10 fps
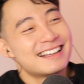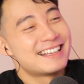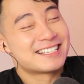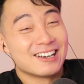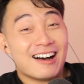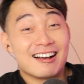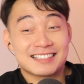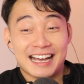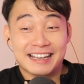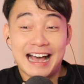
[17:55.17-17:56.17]
So I
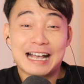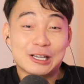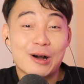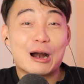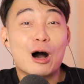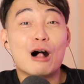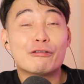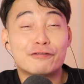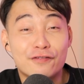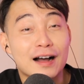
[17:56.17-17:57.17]
was like, yeah, you are all
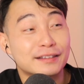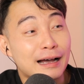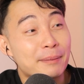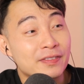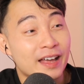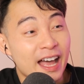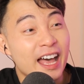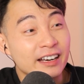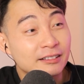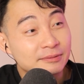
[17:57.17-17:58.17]
fucked up in the
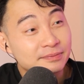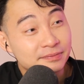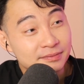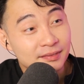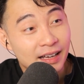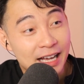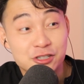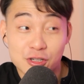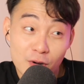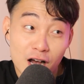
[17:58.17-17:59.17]
head. Yeah.
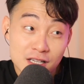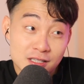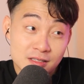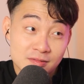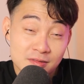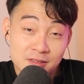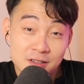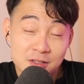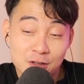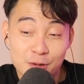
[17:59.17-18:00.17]
And she was
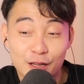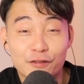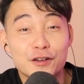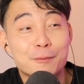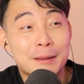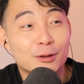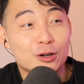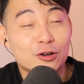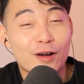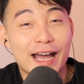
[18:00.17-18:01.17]
one of the few people who
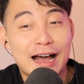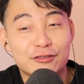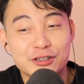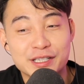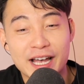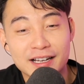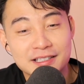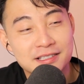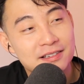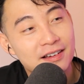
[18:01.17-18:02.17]
cried after sex,